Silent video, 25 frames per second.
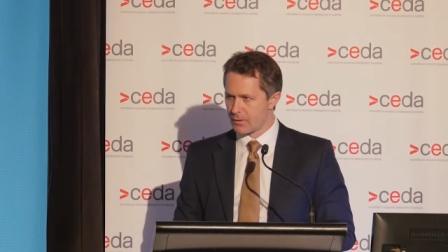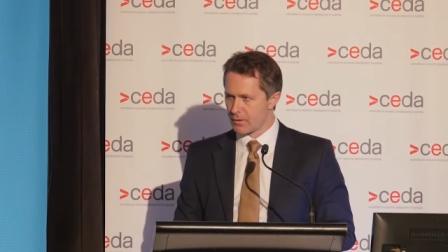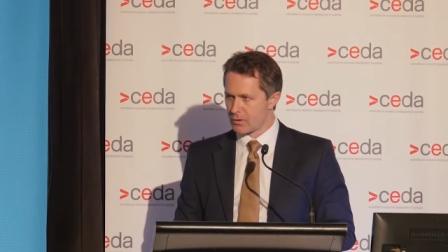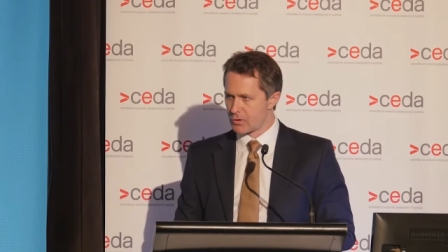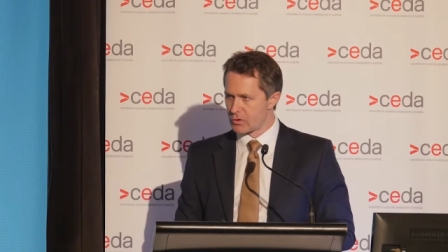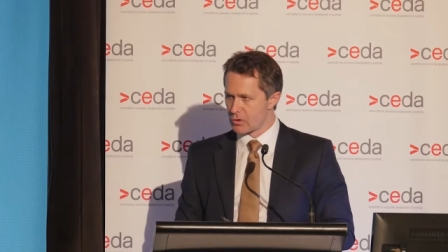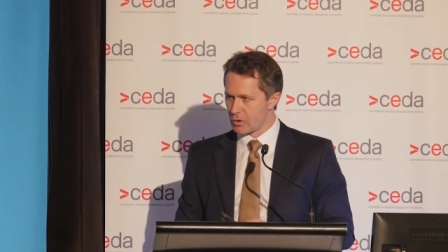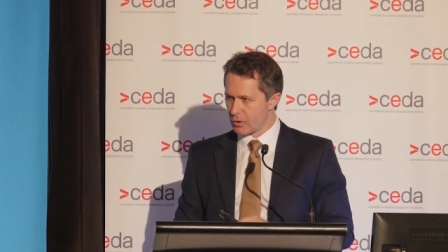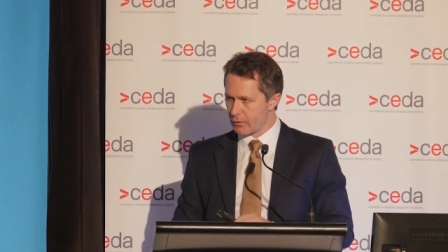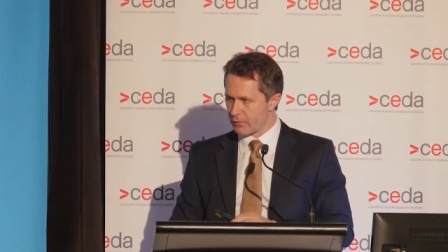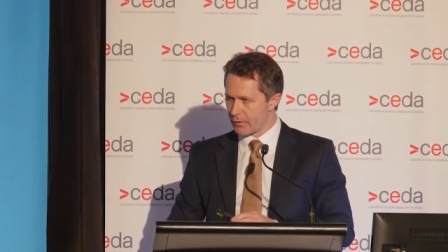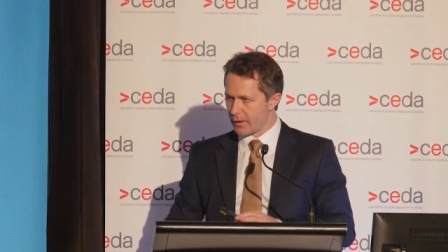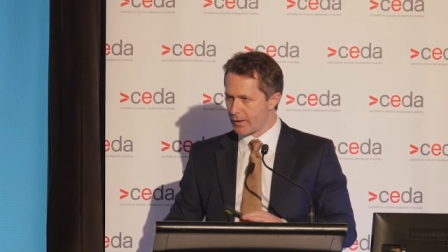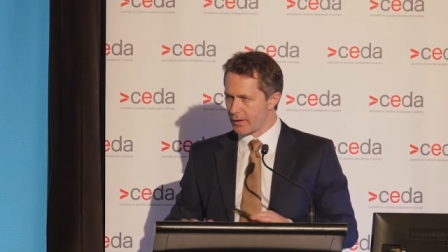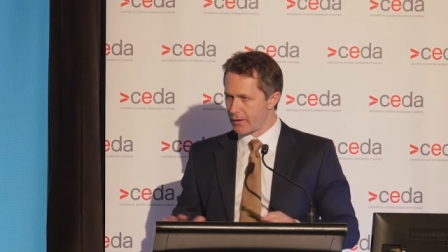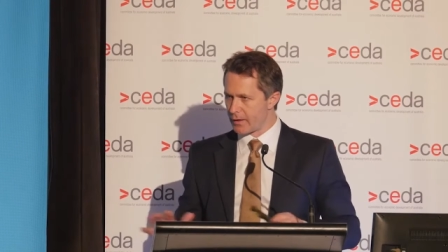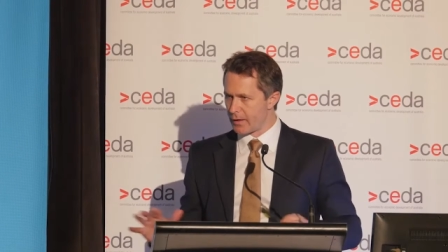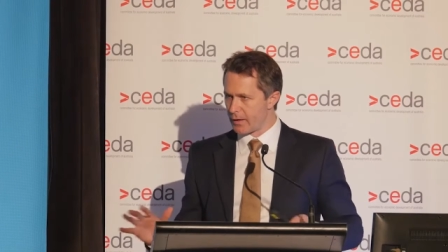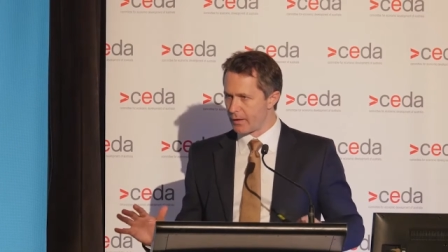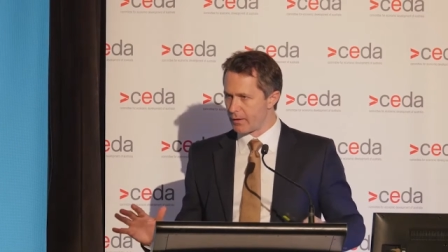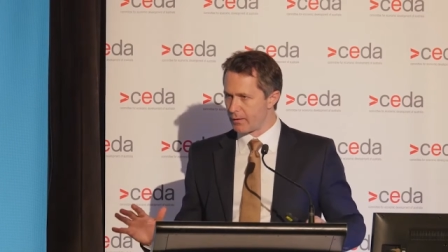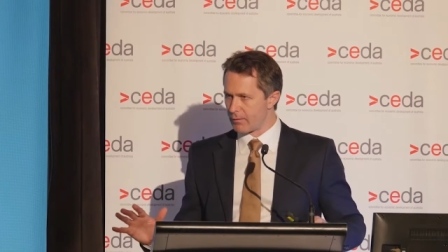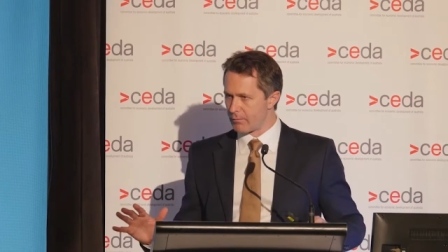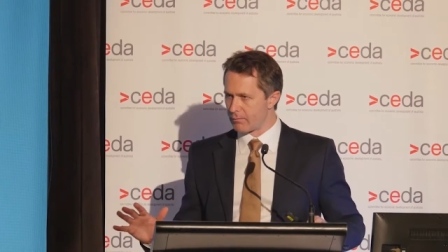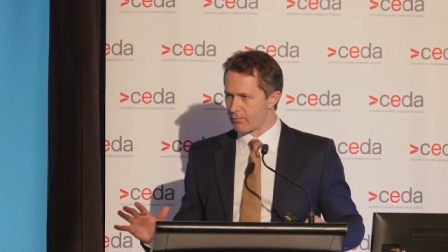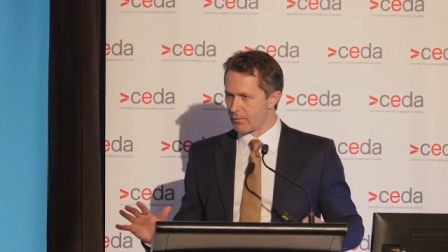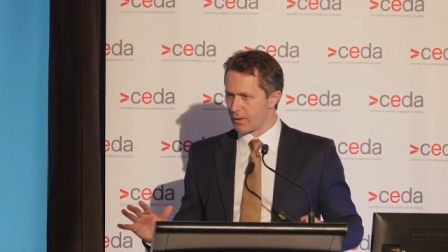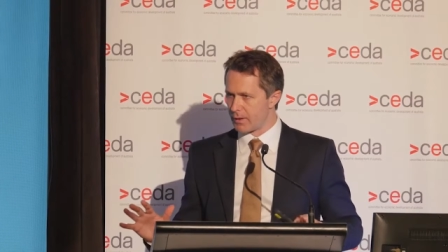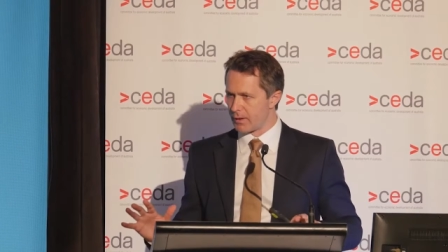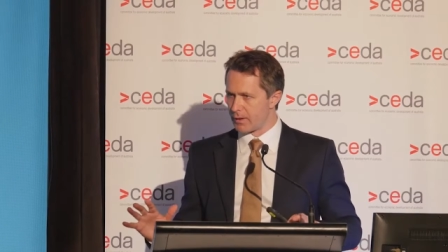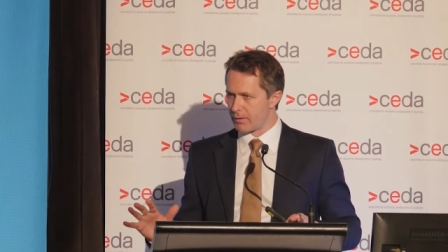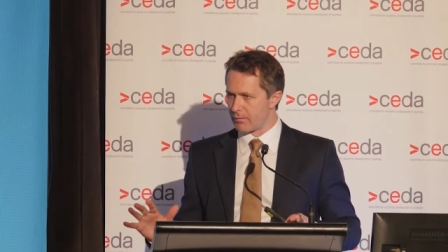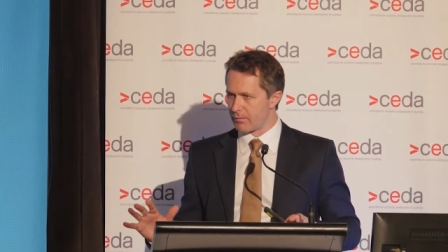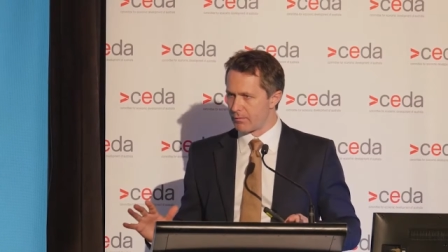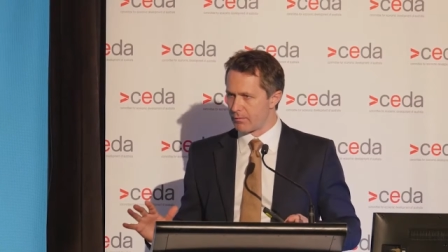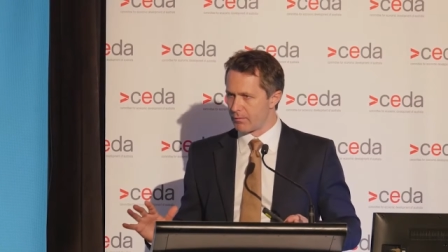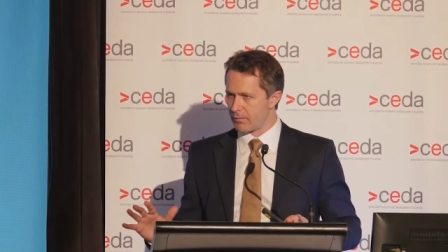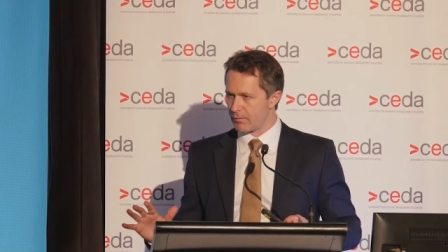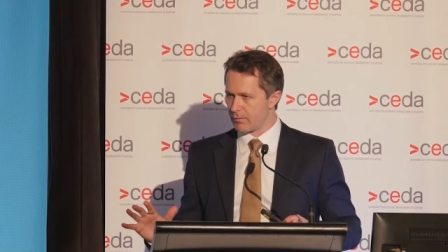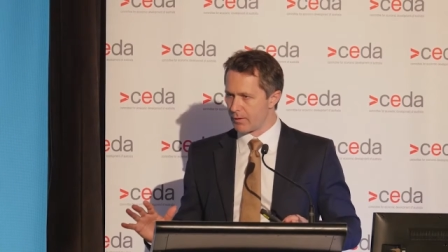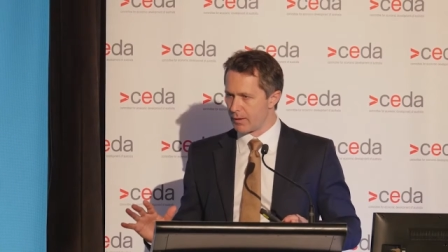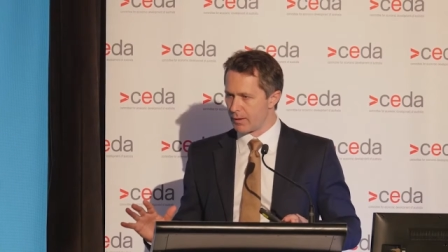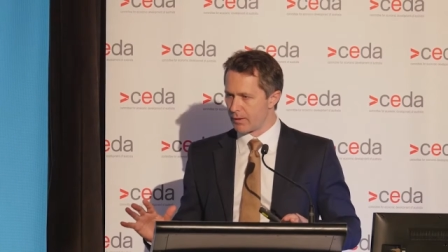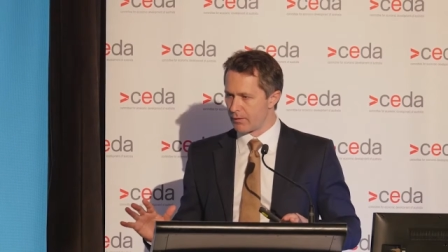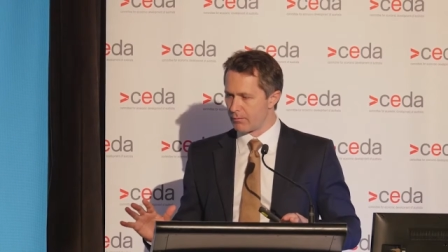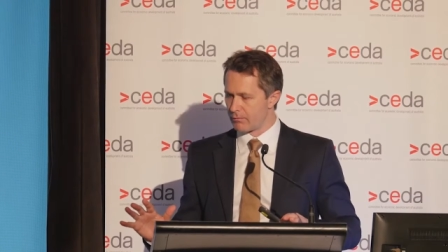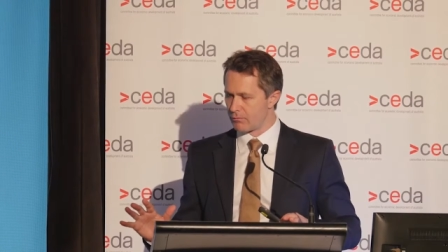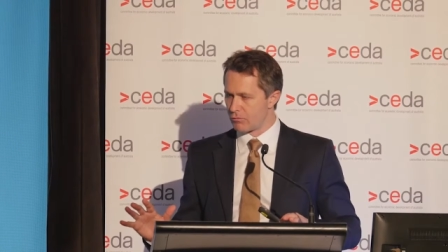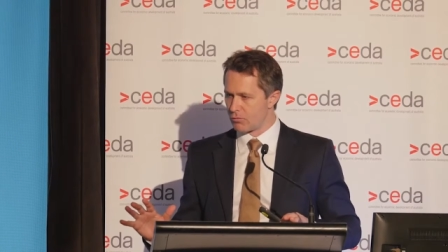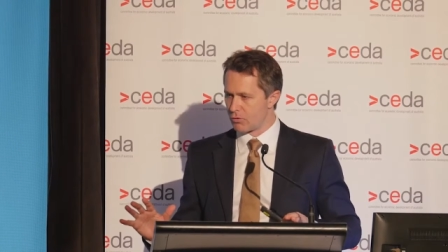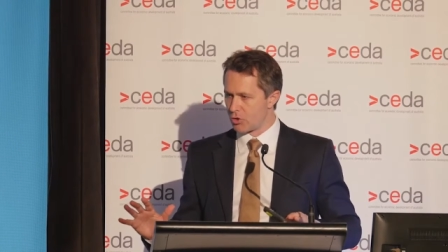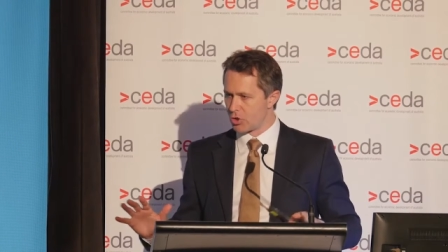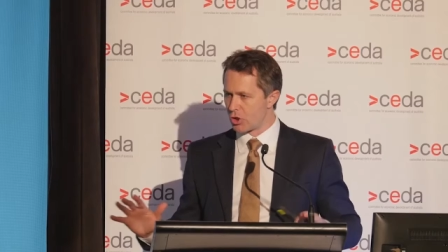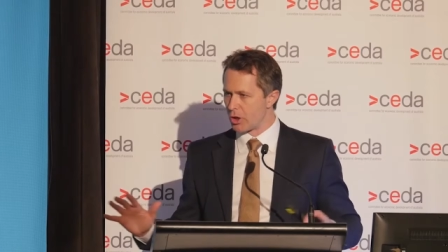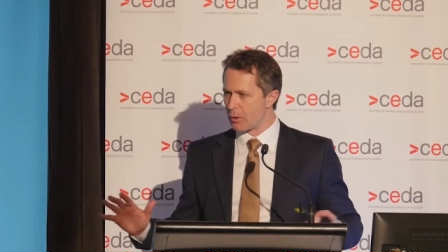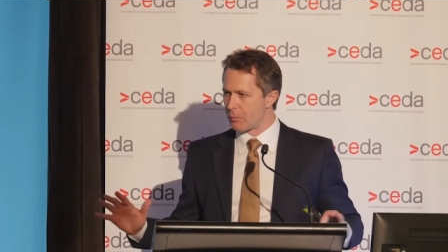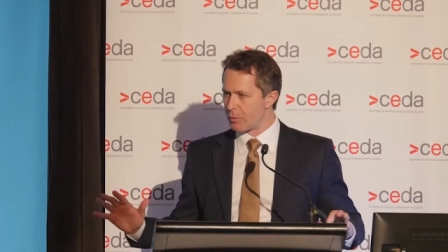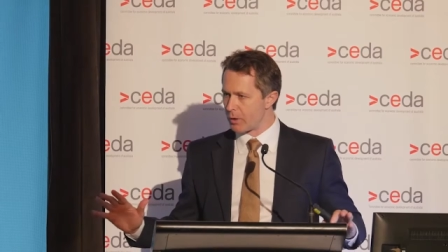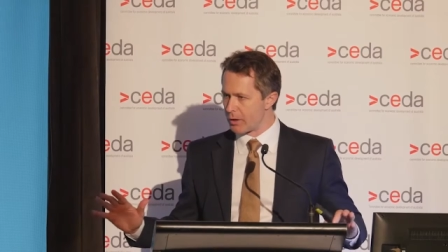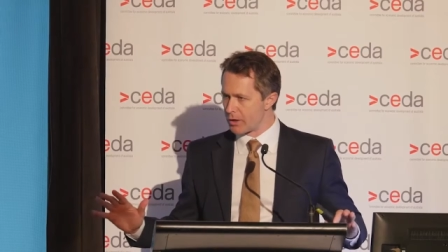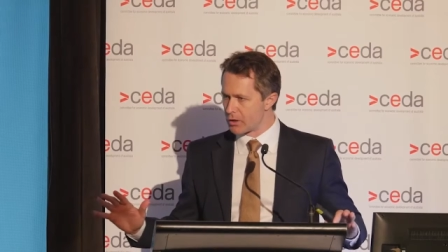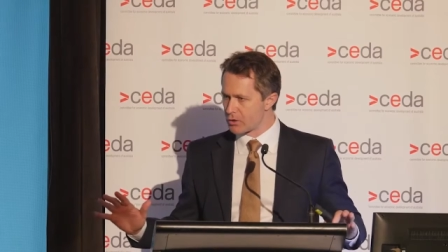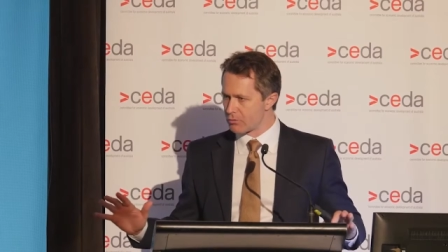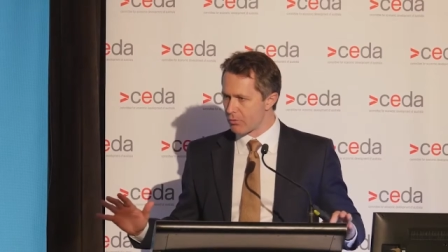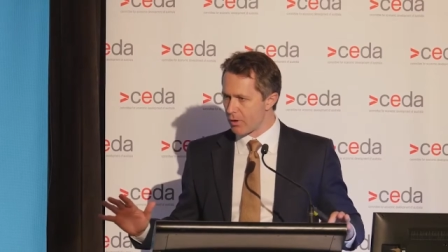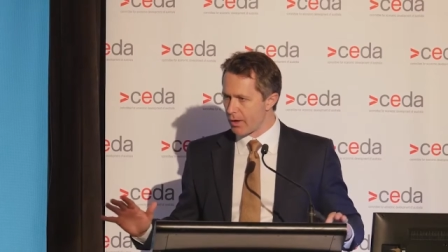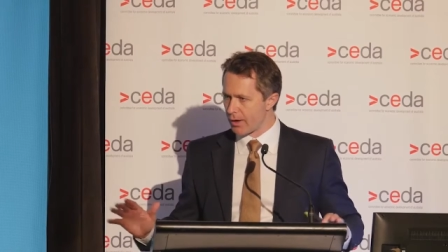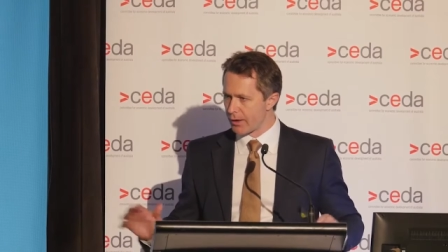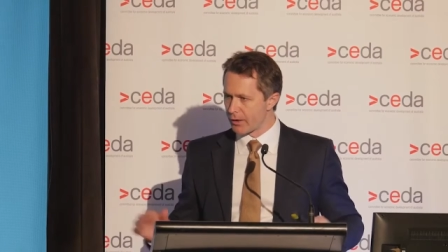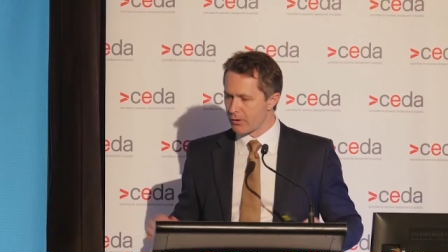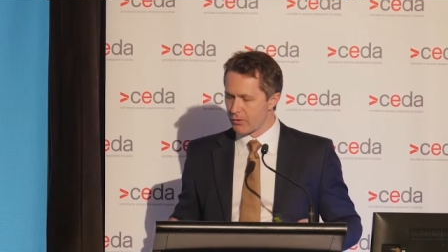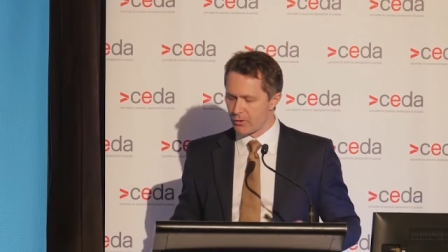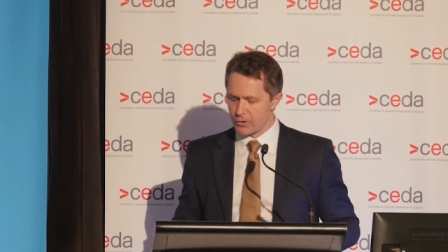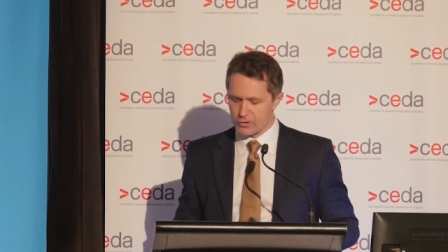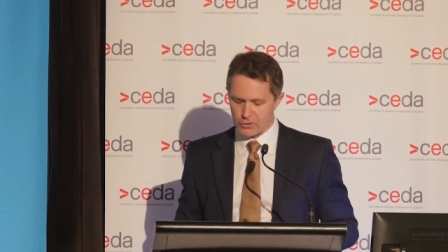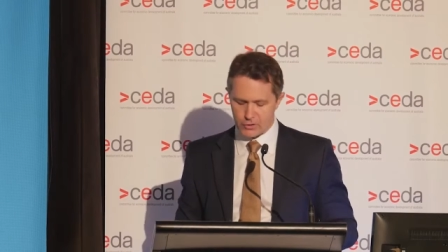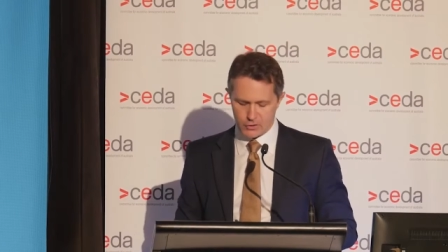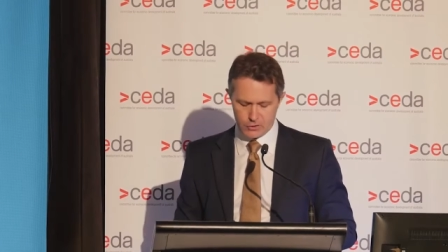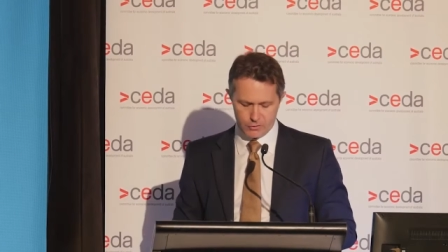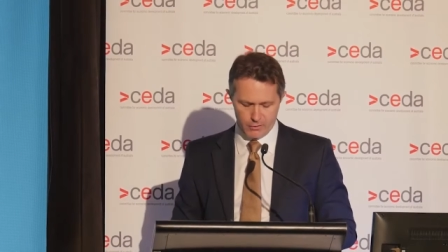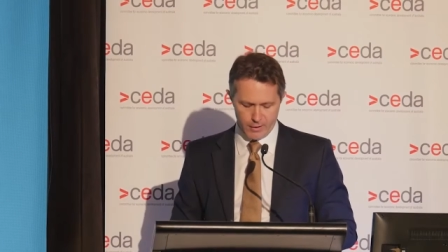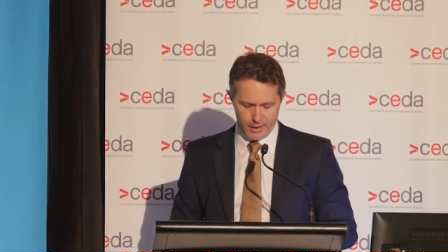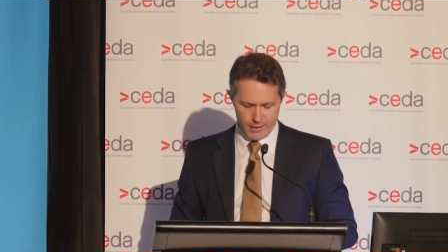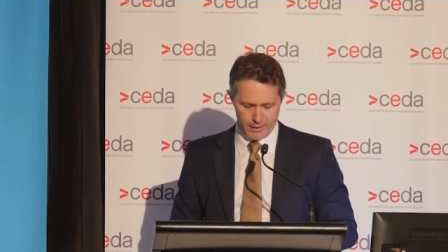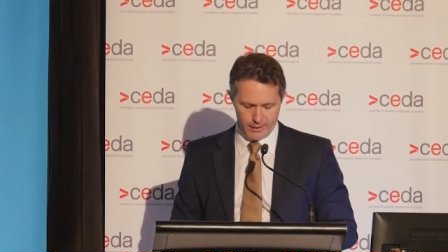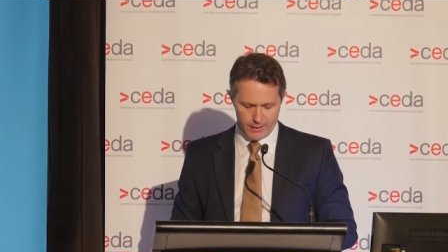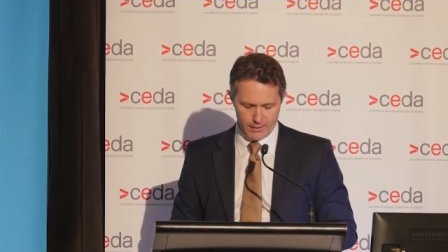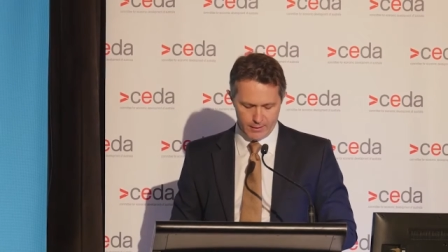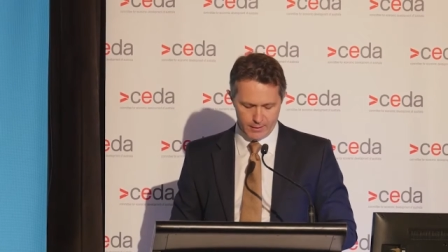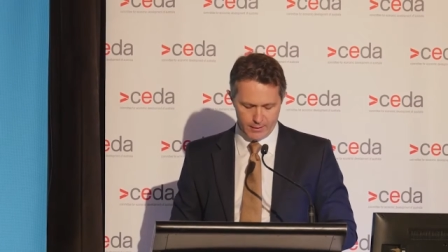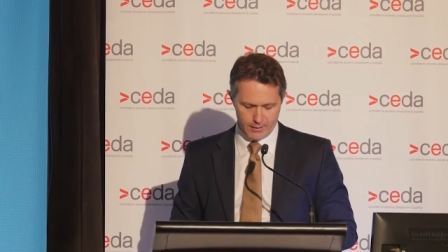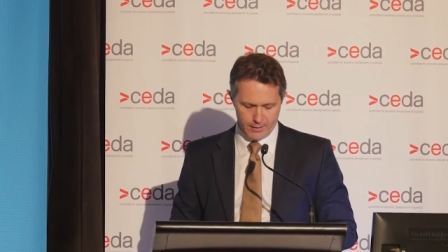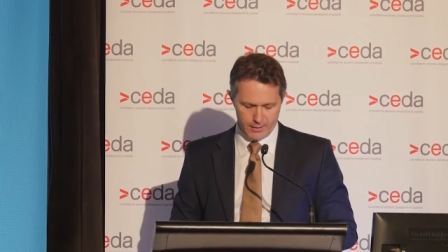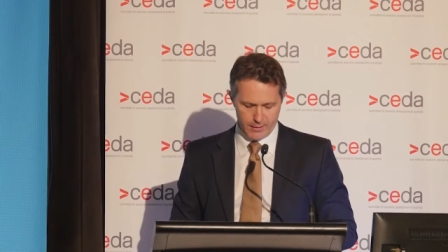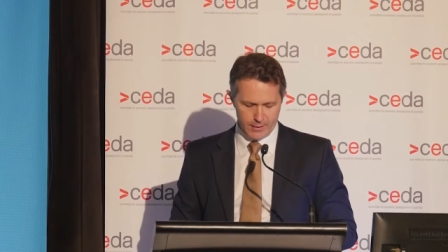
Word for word: surveyed their, their uh, GPs right across Australia,